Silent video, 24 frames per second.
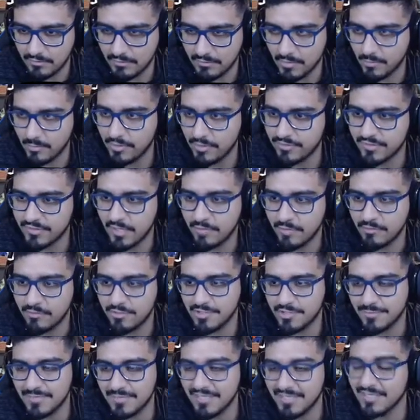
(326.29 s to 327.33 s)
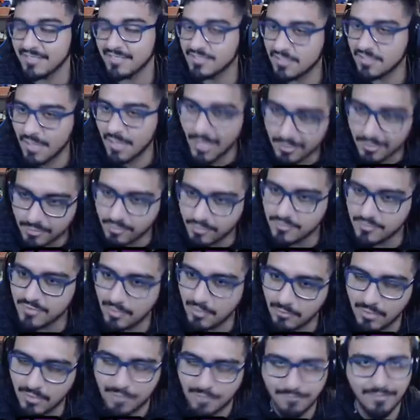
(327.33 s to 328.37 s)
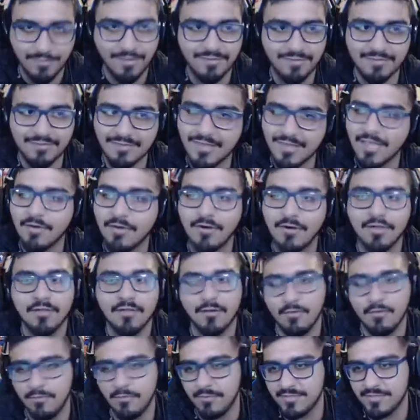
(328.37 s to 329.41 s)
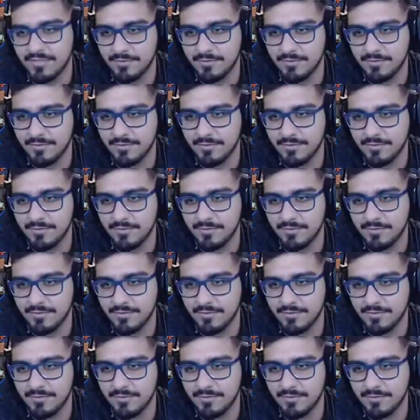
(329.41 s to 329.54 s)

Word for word: I'm going to Cockroach just because Cockroach is low level. That's literally the only reason.